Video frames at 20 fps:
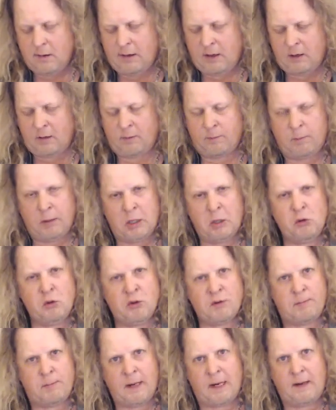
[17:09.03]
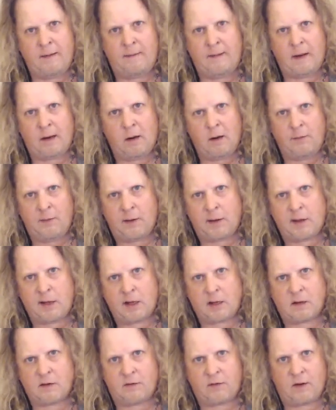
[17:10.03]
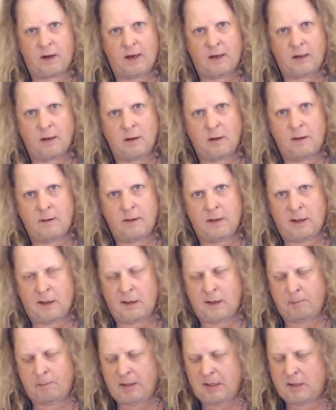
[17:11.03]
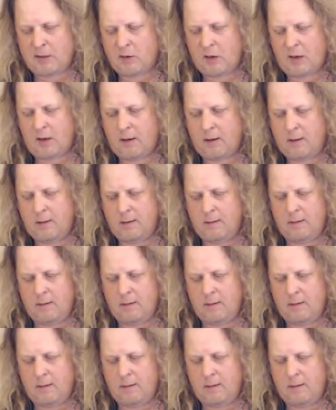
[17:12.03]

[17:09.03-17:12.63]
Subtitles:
little blues bend there on the 6th fret on the B string,